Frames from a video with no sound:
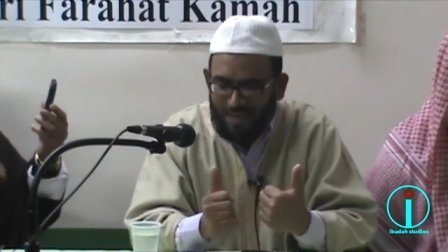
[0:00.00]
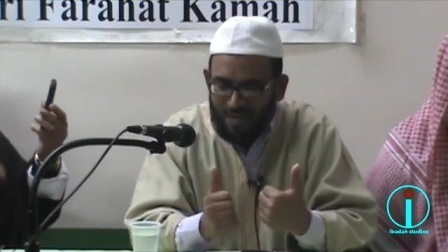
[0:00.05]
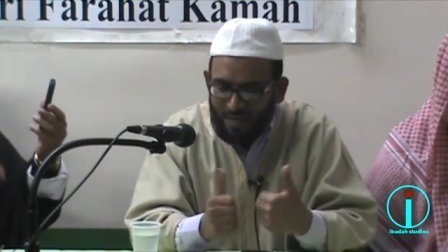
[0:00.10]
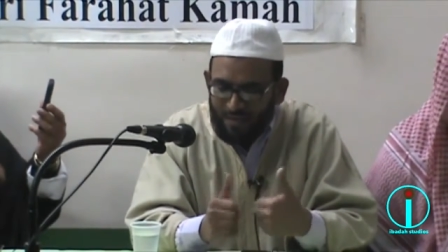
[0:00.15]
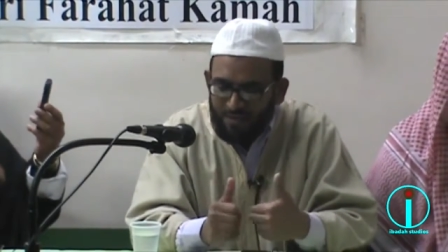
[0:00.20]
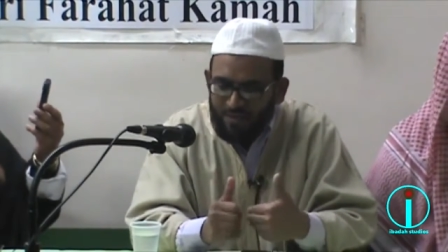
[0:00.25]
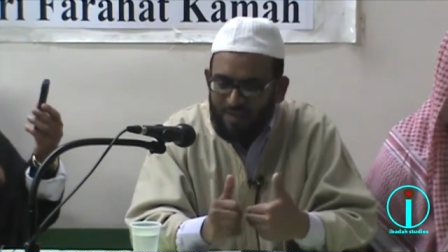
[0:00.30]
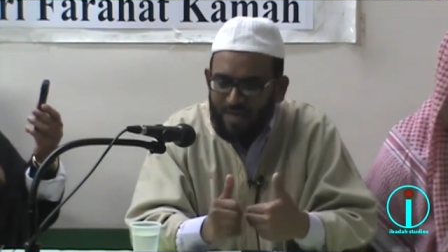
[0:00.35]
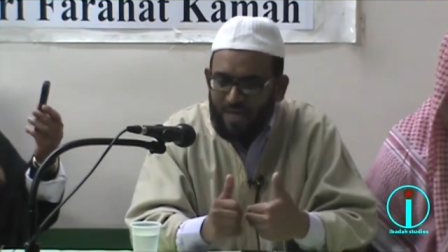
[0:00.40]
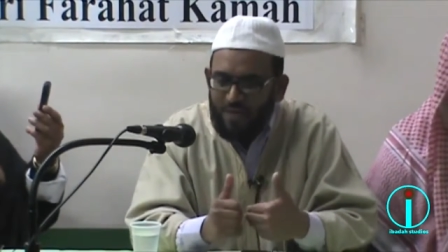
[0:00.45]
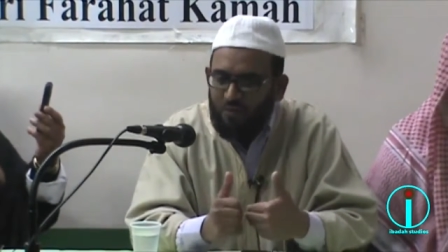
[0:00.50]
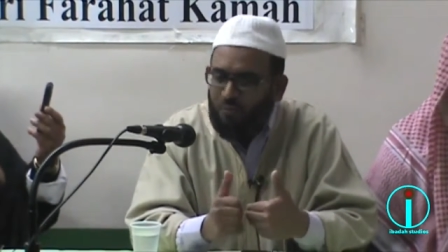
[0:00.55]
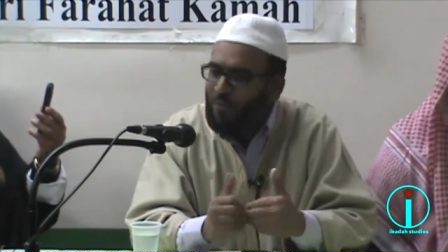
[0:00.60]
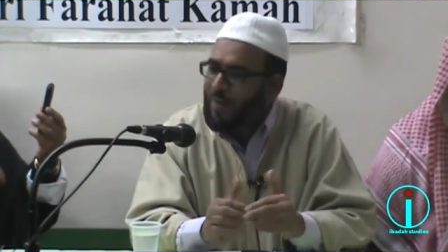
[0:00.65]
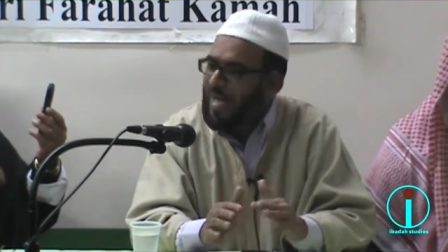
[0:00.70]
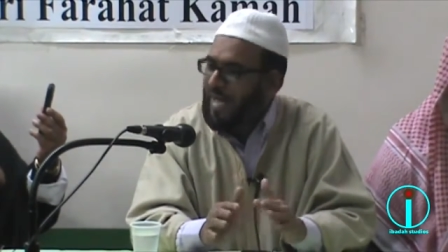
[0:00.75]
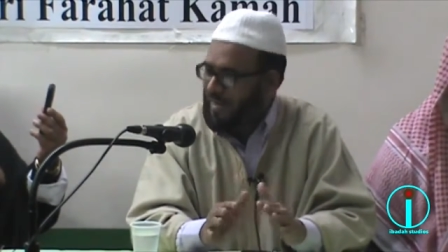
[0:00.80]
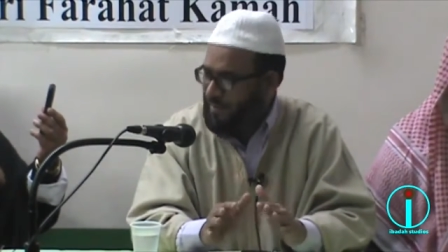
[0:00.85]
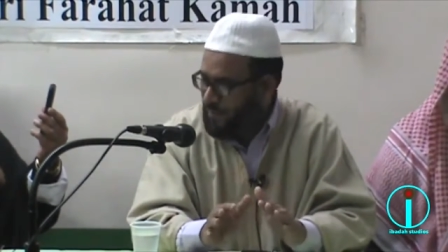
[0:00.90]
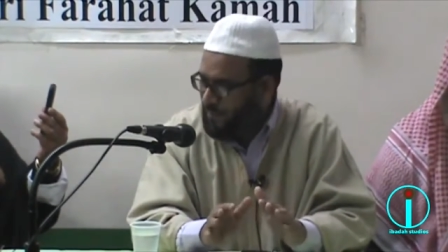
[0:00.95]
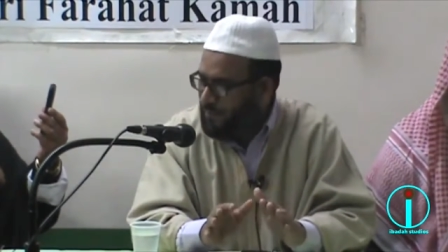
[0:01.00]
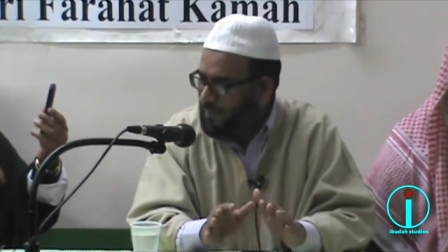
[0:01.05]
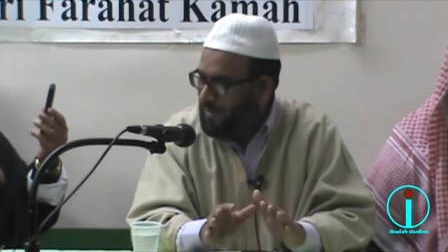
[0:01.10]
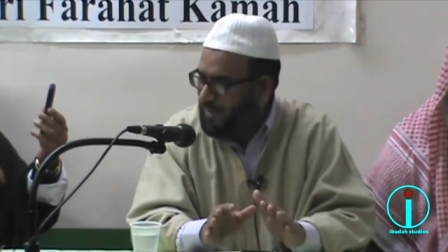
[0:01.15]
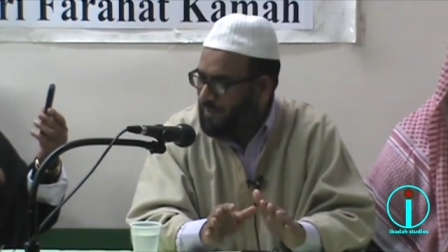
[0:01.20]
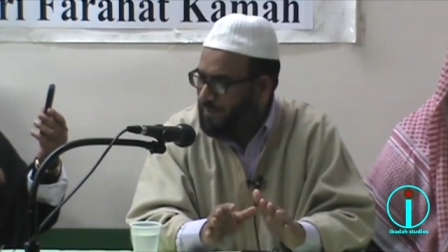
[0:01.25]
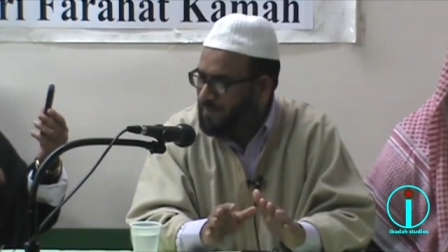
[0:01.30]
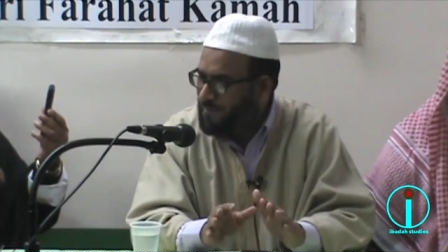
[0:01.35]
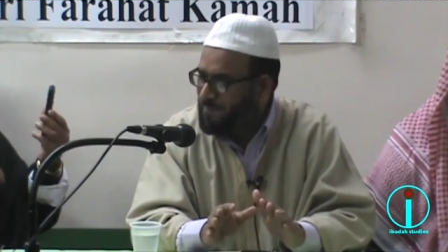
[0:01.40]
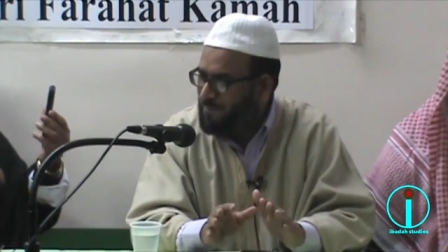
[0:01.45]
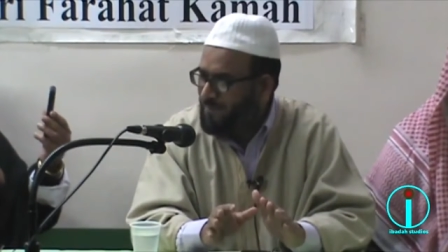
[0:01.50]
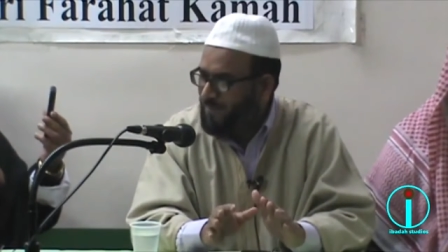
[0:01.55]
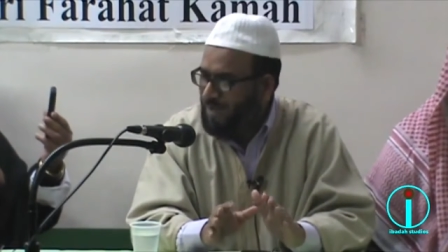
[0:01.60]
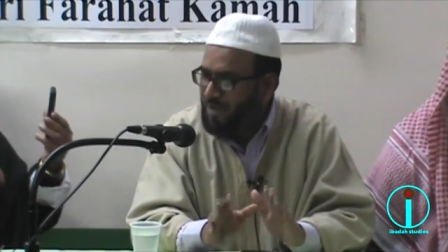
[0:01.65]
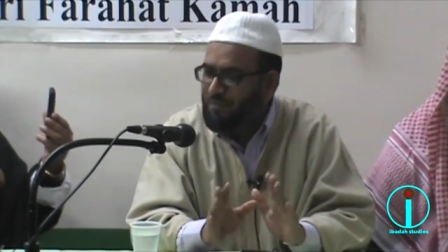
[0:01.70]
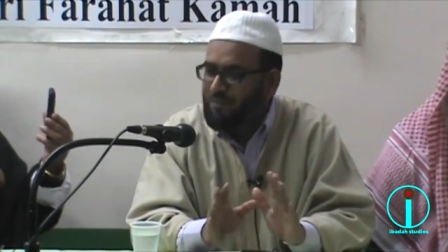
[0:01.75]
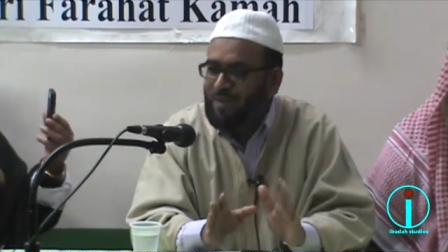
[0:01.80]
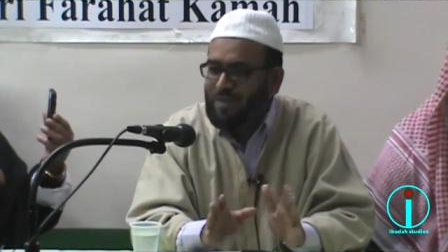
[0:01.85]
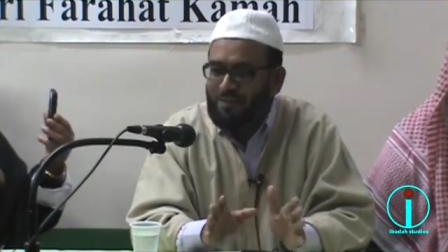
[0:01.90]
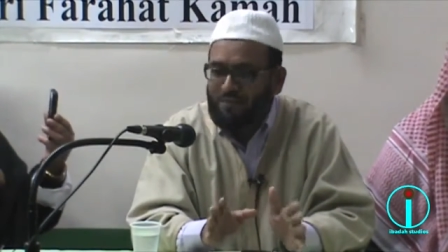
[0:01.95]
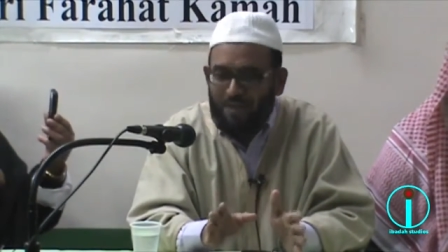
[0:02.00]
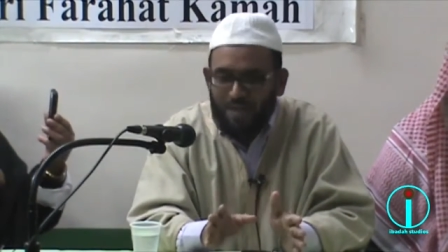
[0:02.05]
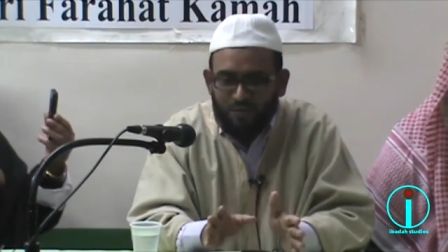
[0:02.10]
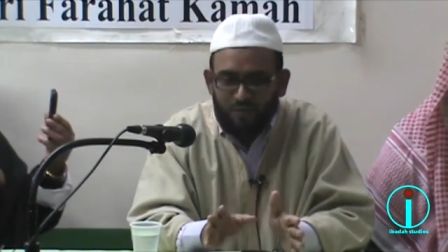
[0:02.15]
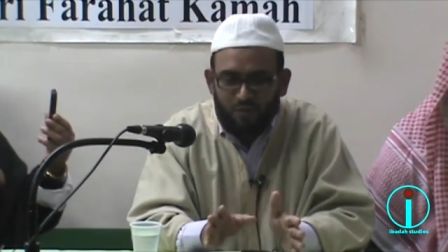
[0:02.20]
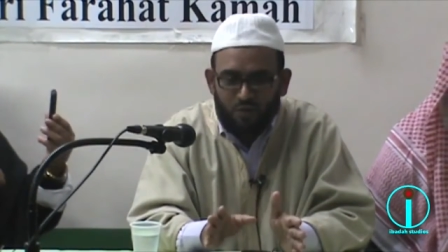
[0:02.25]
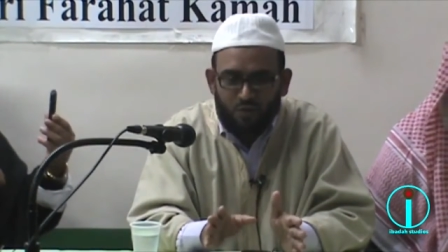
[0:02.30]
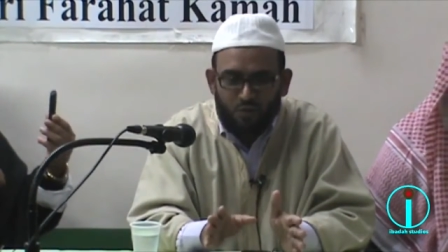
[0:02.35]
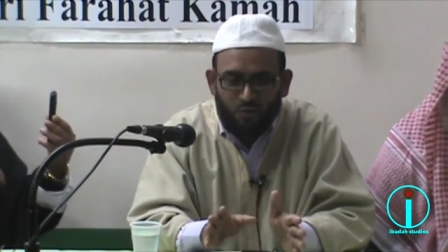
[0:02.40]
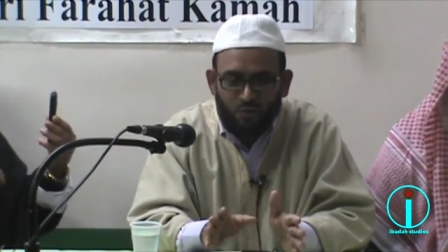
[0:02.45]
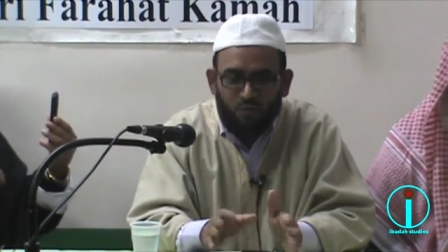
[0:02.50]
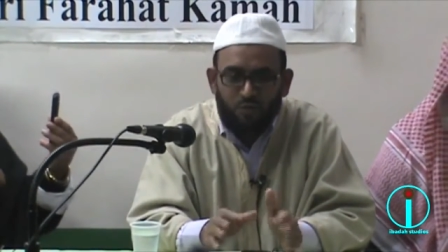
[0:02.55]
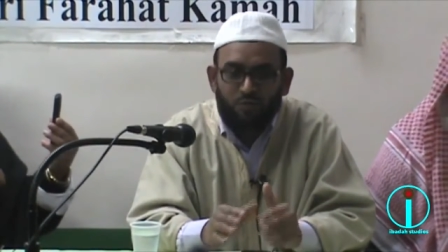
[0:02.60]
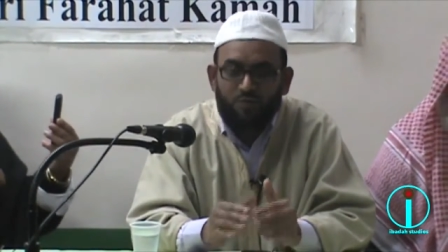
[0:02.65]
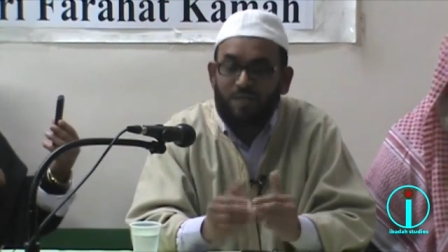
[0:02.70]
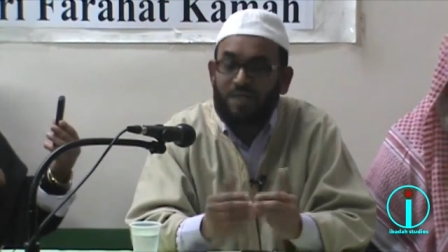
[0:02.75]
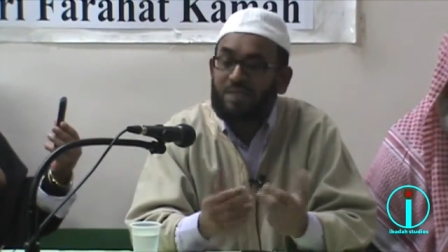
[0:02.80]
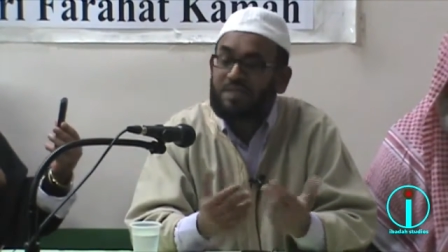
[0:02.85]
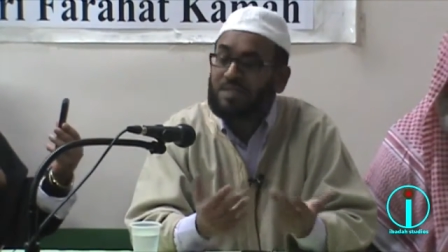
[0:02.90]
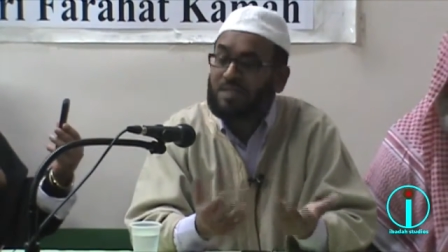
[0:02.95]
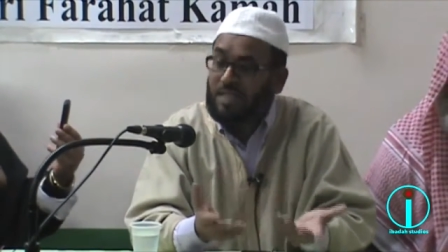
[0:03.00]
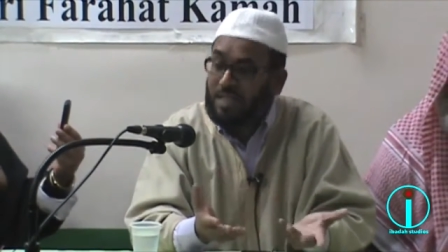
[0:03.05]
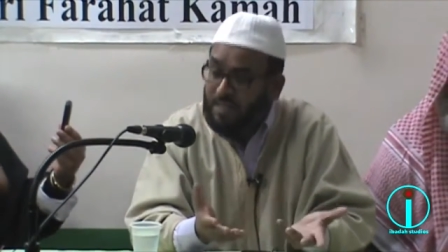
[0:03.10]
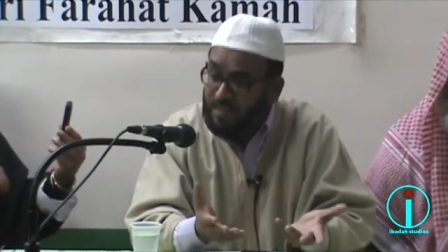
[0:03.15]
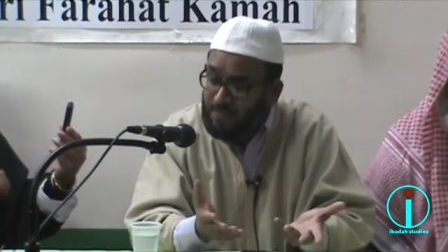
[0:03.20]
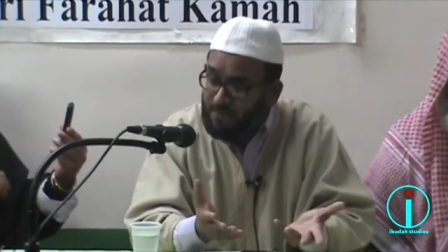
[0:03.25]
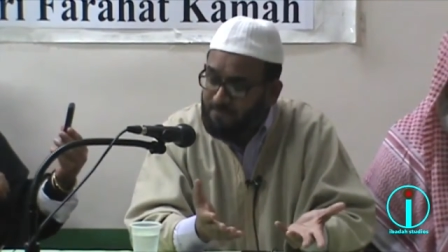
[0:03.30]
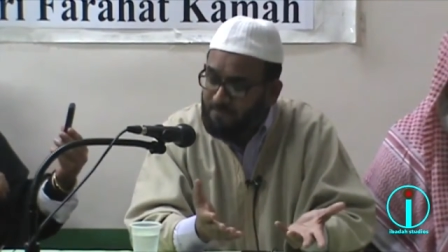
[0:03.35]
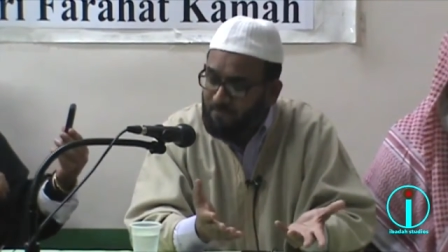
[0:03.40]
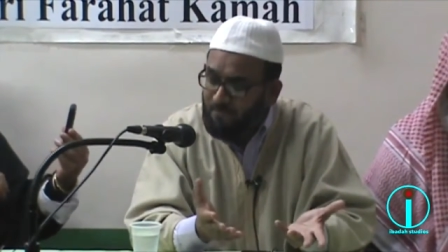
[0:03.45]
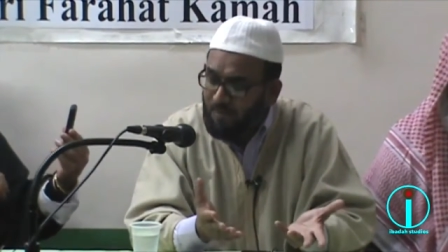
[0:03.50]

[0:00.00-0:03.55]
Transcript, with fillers: Undergrad you pass only. In real graduate school you really study.